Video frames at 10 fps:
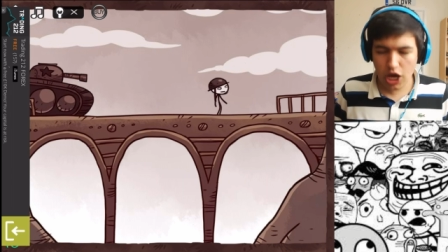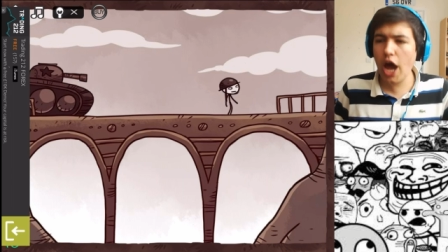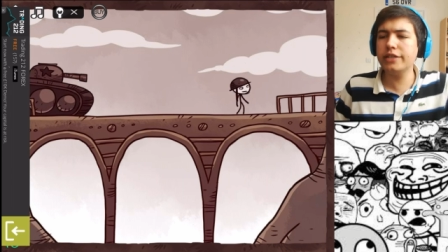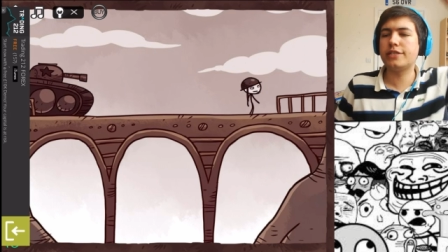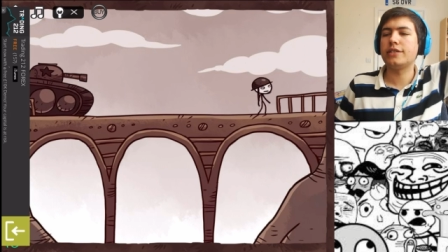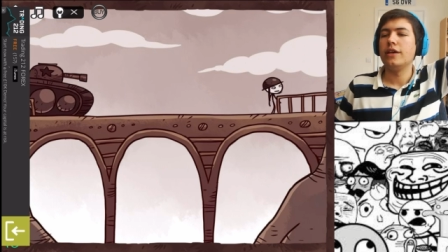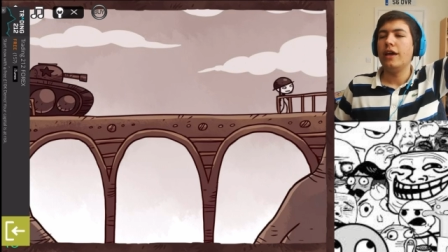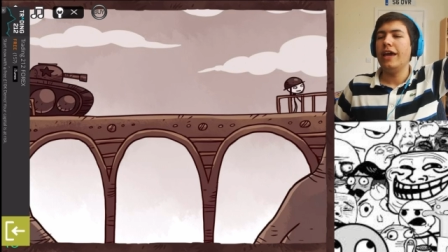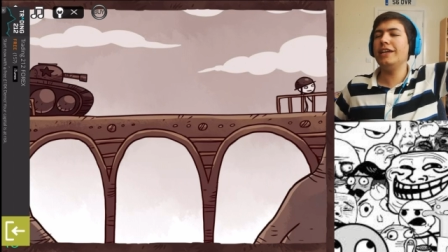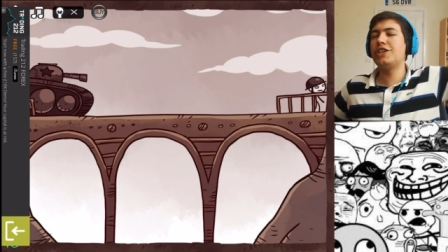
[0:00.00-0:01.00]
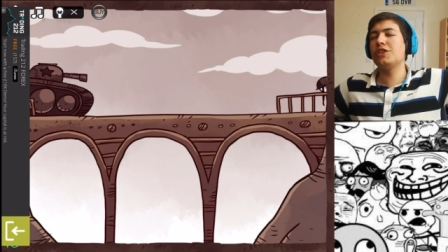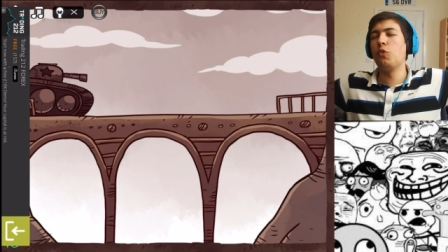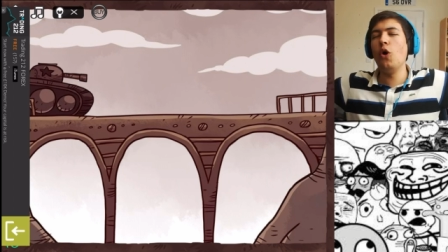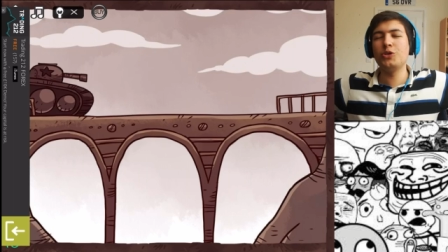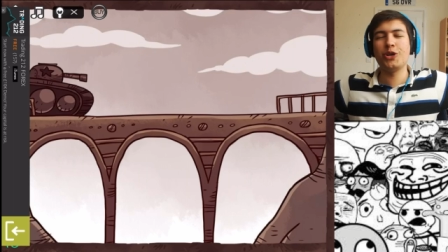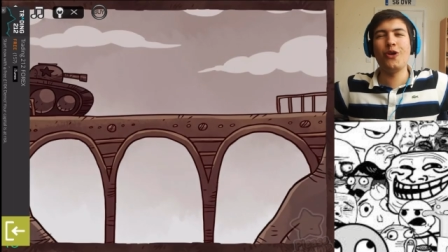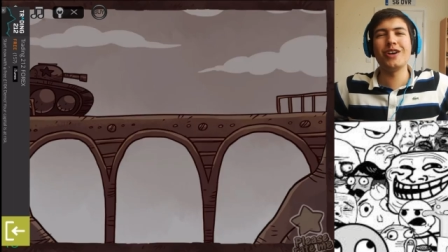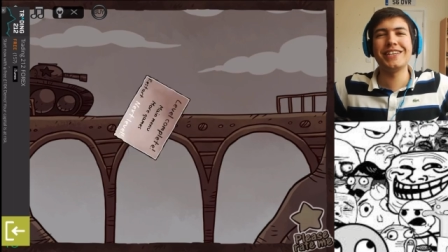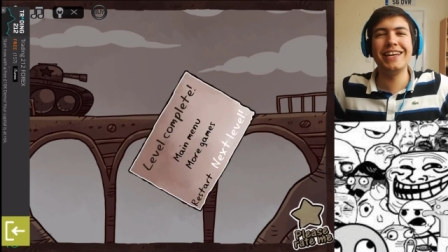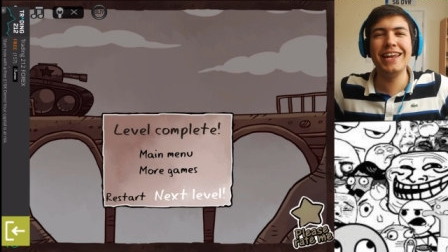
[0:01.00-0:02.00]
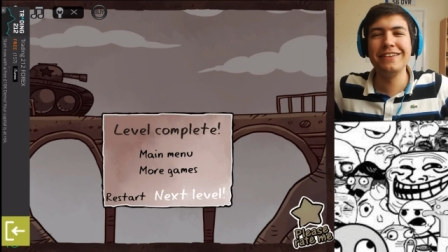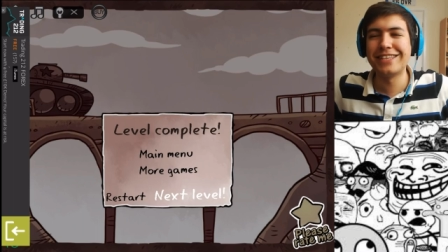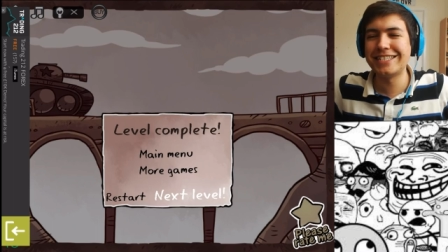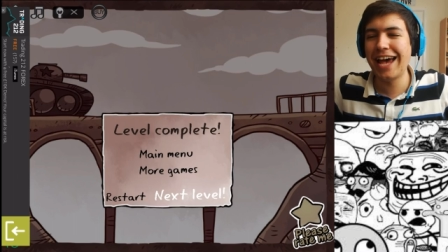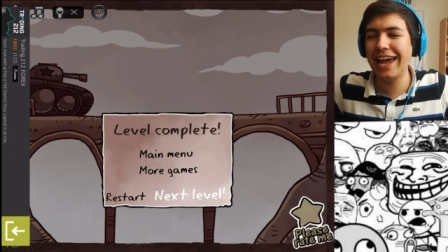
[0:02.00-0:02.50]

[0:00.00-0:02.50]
Yes! He just walks across and he leaves the